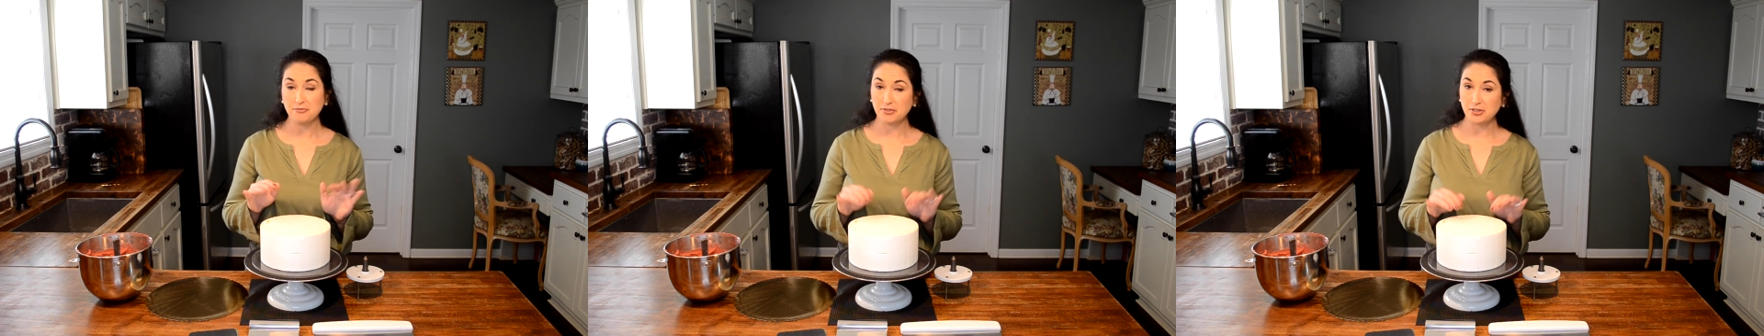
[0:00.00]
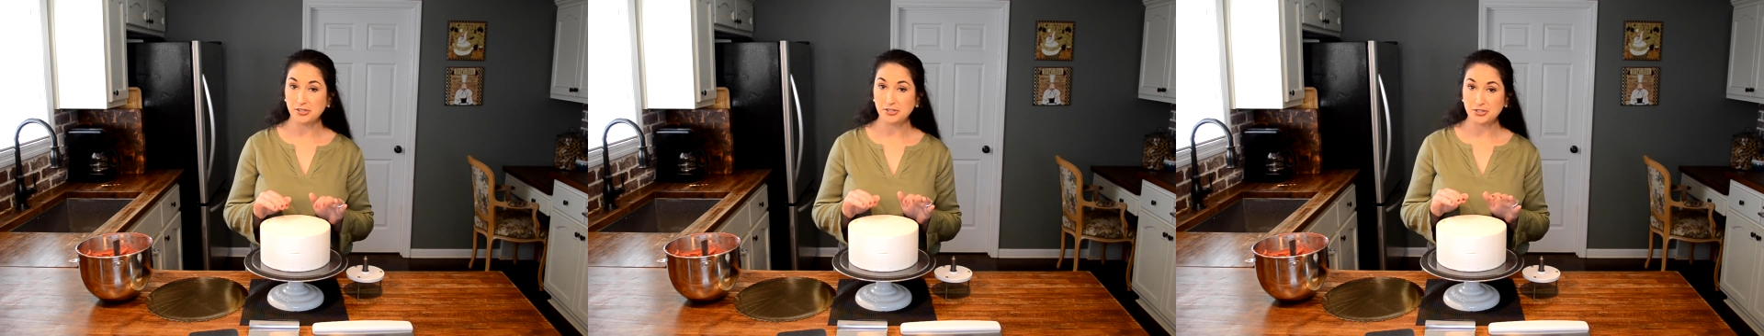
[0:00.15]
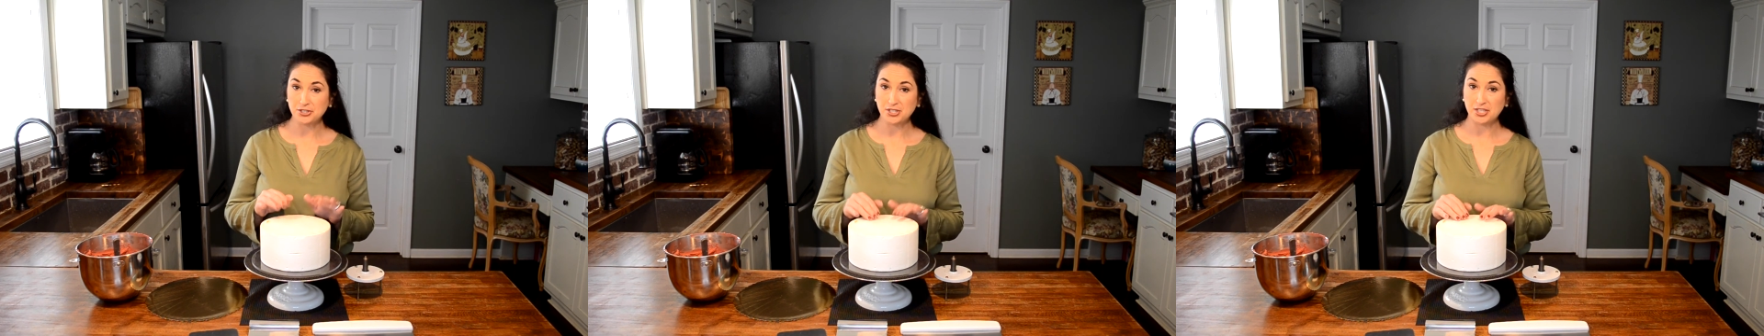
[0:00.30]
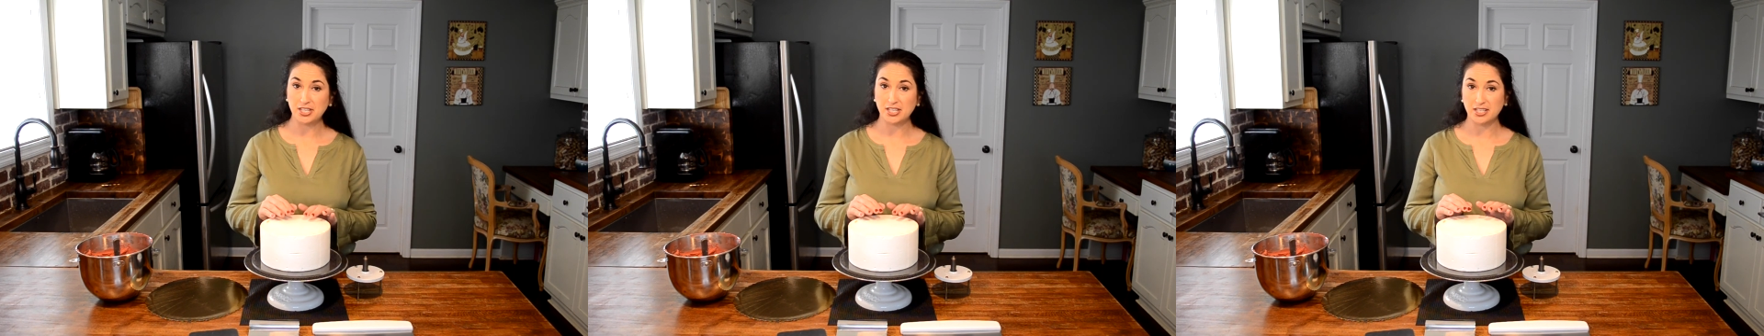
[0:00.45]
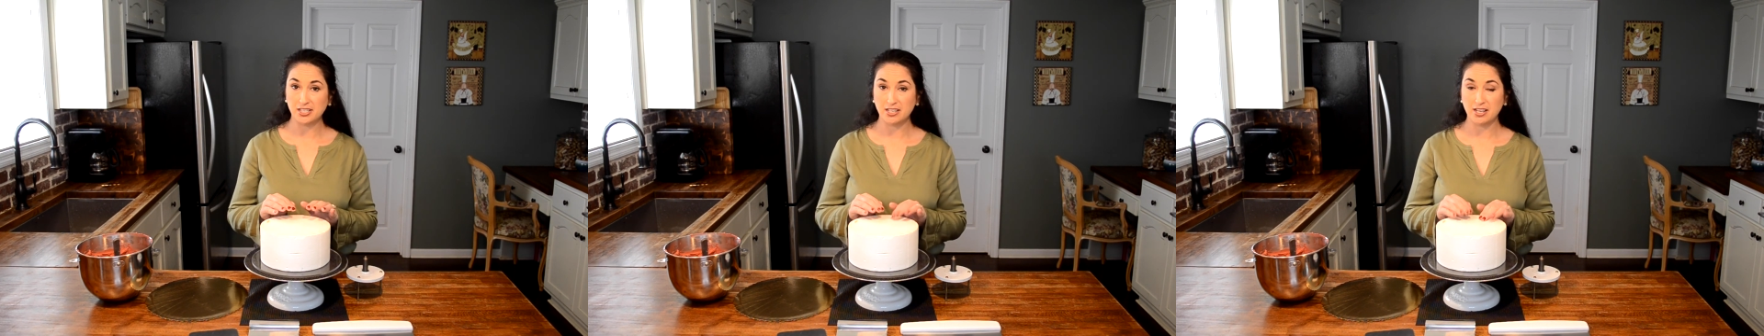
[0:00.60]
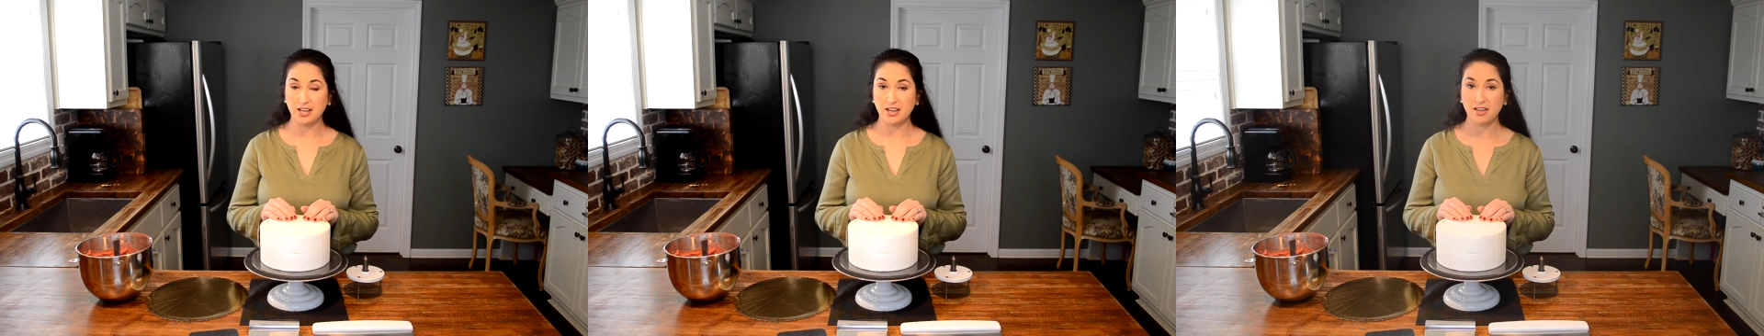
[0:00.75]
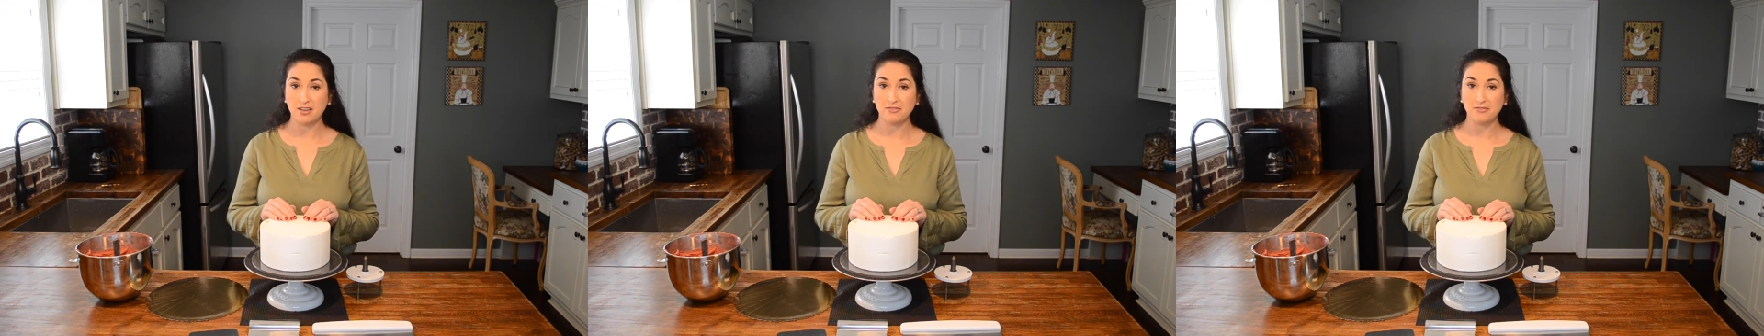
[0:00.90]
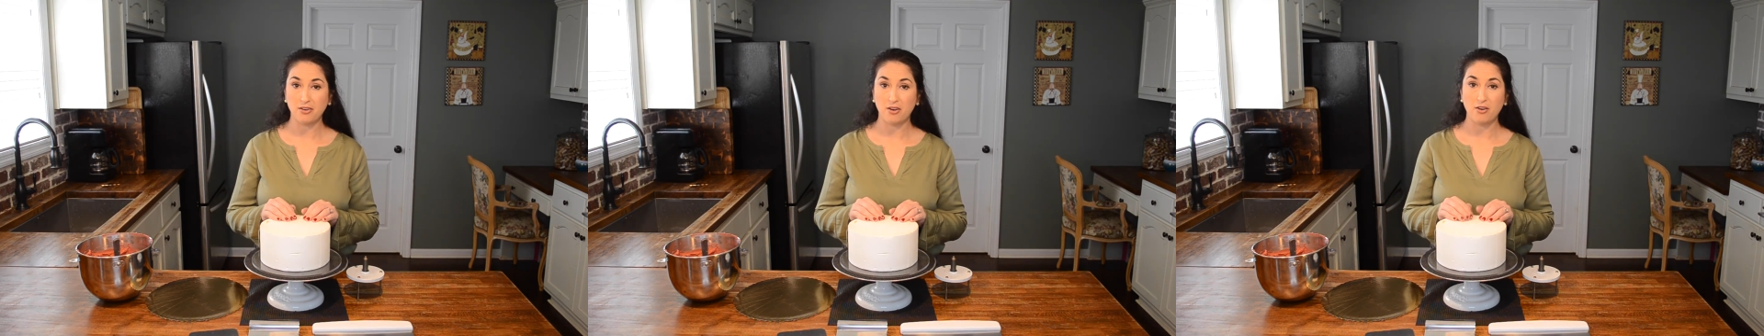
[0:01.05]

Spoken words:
version of